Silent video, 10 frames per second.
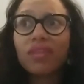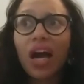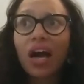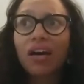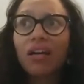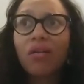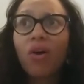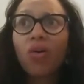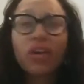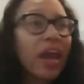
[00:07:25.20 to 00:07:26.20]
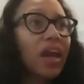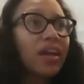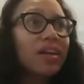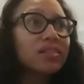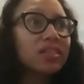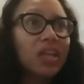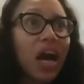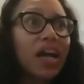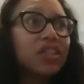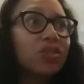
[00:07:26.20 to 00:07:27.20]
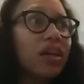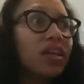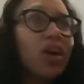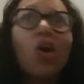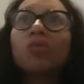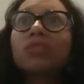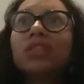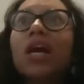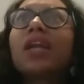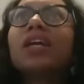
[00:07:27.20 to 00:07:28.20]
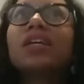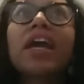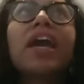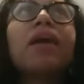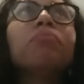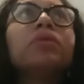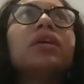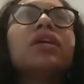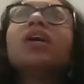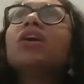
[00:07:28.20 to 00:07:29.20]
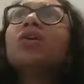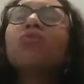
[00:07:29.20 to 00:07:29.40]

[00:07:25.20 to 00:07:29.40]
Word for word: I don't know, canning, dehydrating, homesteading, camping,